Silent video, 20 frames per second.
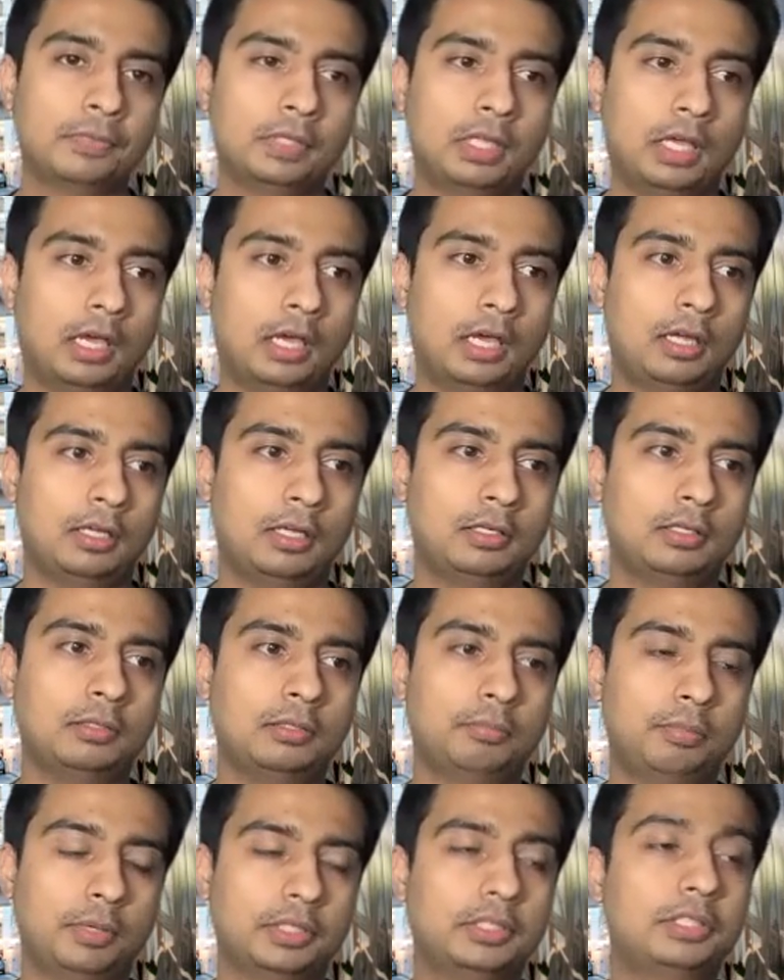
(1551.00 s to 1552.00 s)

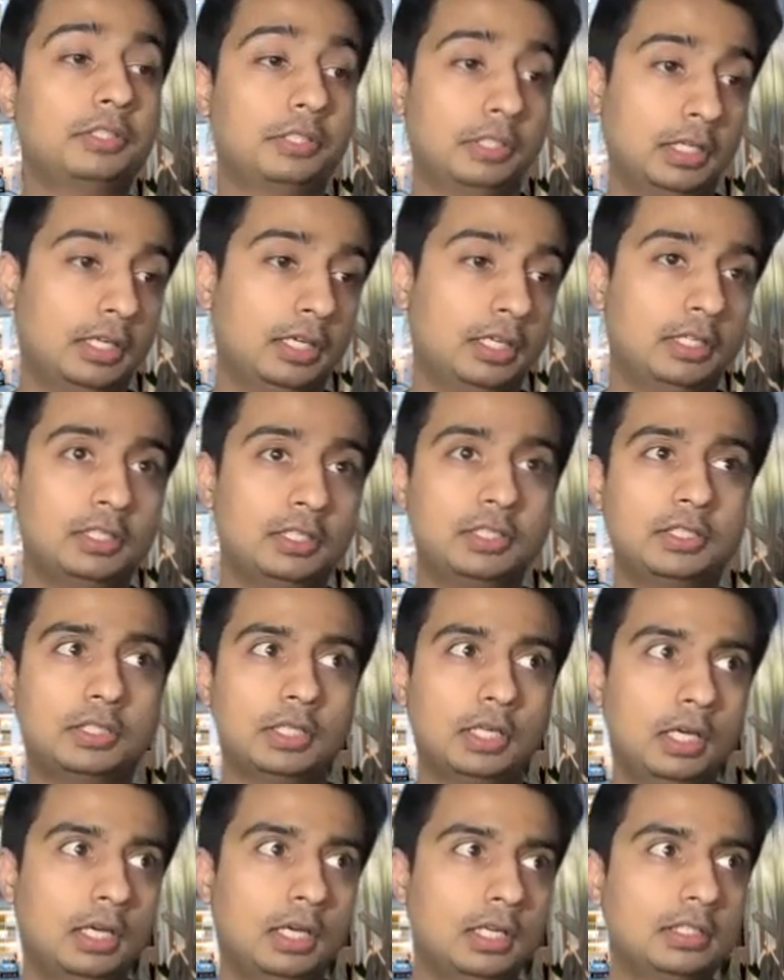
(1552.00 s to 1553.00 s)
But the thing is,
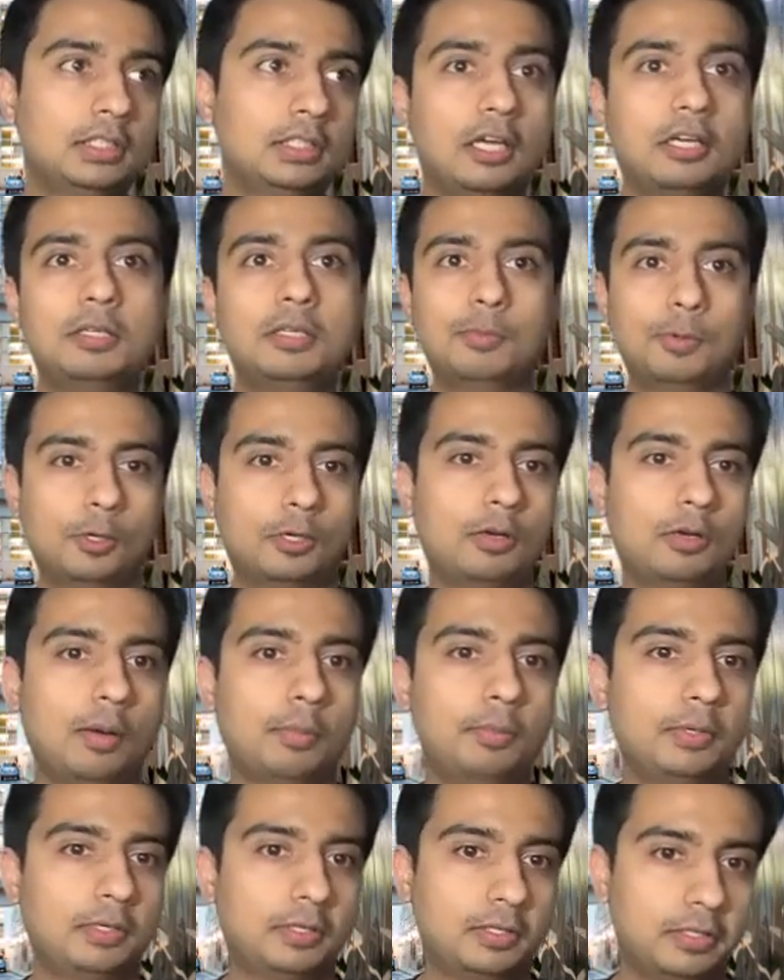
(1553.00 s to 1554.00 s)
it's getting more
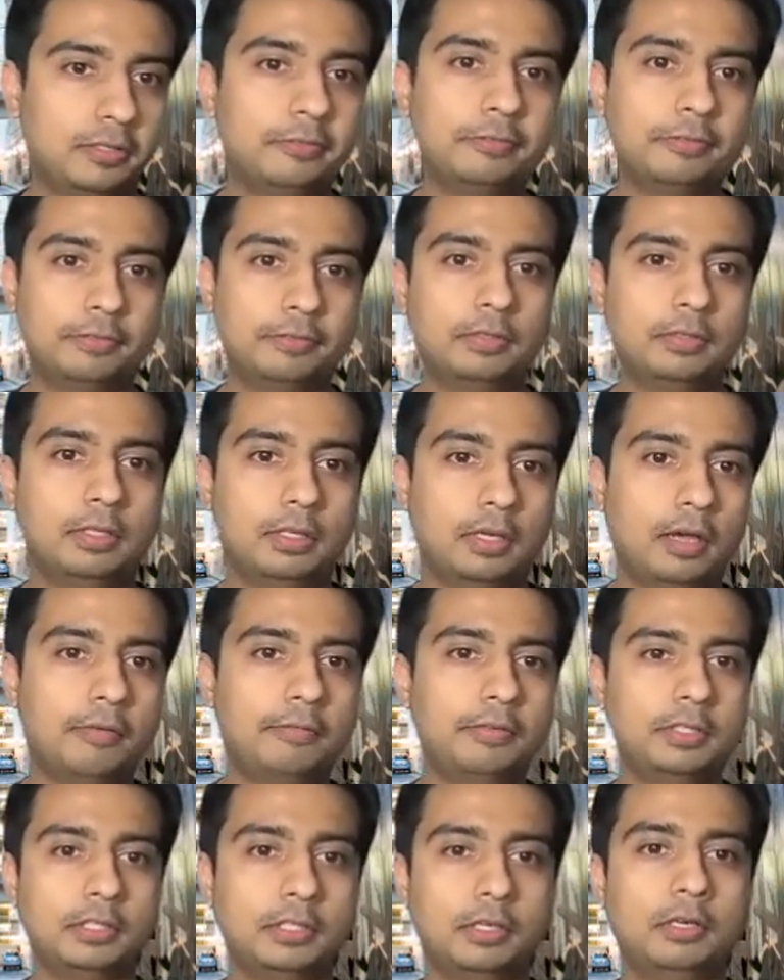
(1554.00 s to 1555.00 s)
competitive
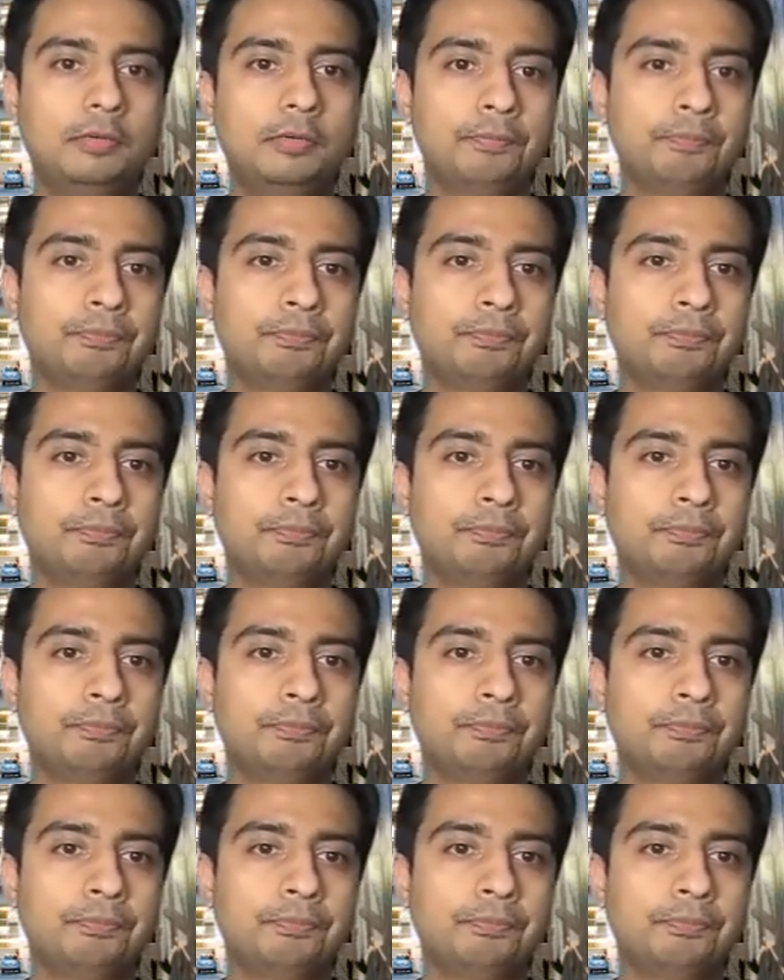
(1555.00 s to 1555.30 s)
every year.